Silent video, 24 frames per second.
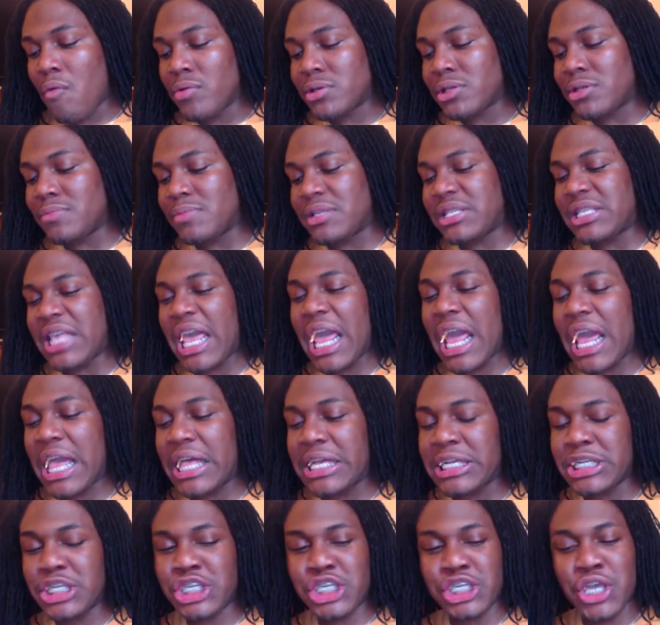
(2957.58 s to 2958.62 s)

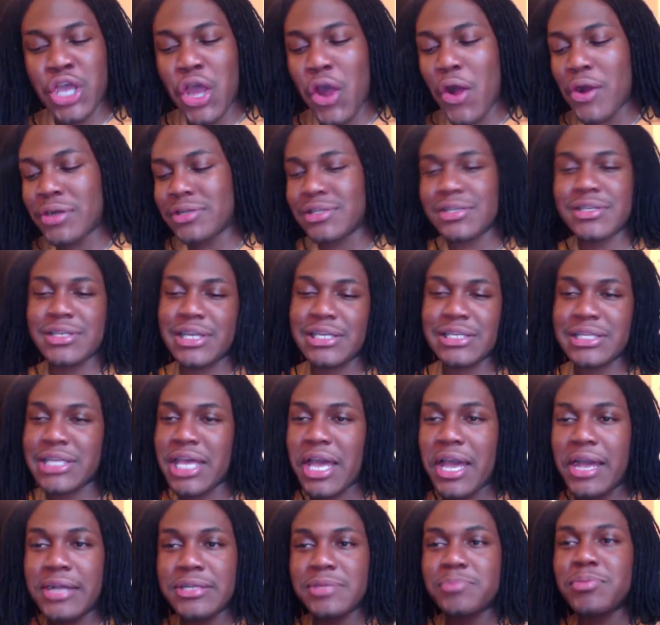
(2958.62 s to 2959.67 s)
sage. This ain't
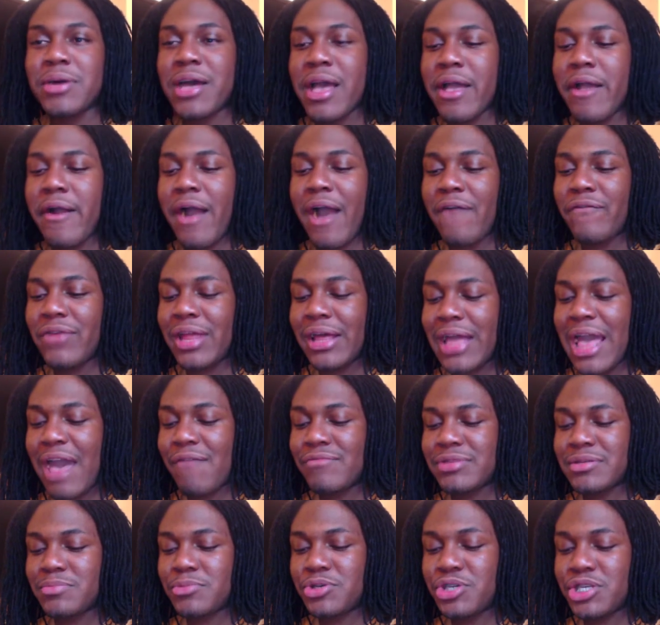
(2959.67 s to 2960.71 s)
sage, but I feel like
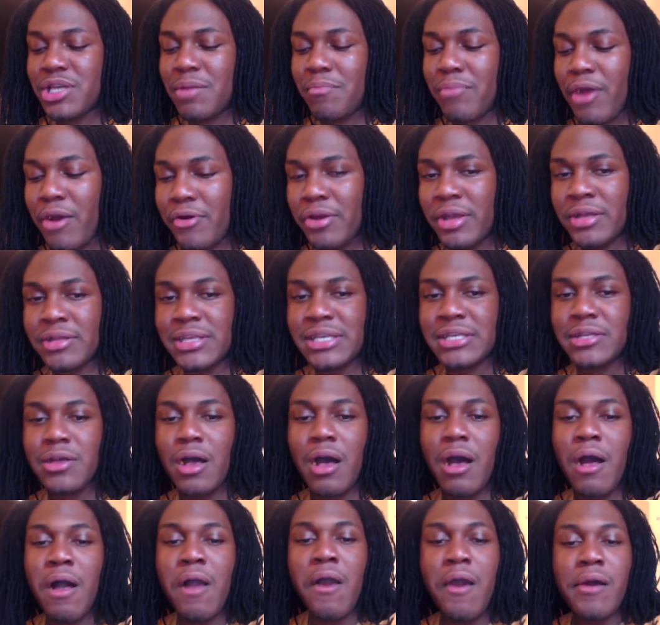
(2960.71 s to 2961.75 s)
having some shit burning. That's all.